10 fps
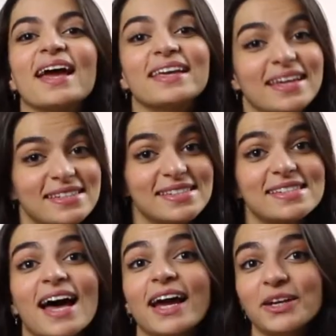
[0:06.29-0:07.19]
Yes,
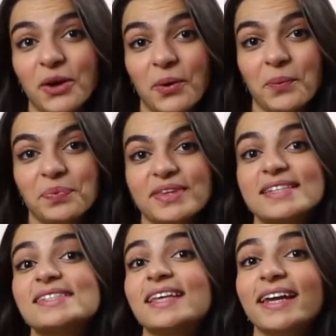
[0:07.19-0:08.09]
I know,
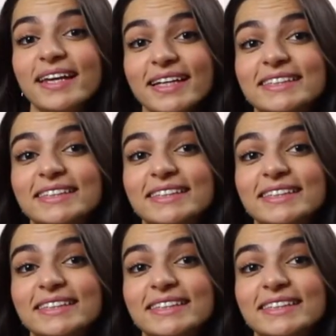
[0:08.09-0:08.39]
studying